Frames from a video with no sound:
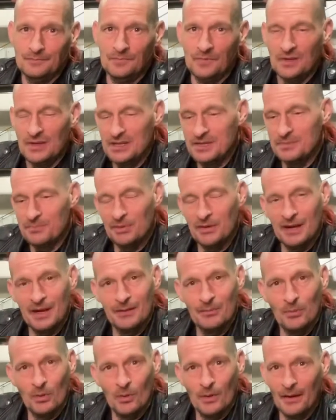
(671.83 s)
Just
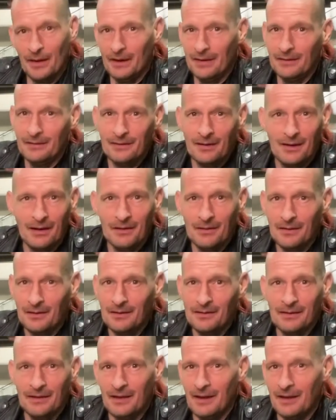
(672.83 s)
plain boring.
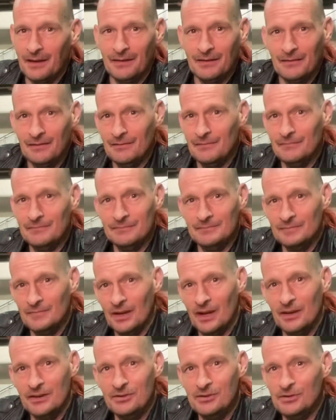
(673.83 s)
Like
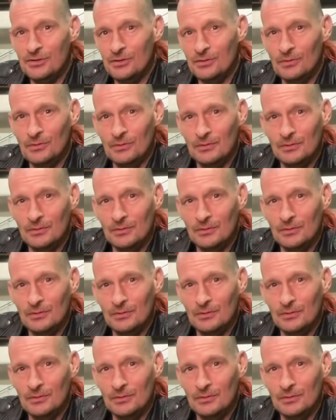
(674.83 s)
a 2.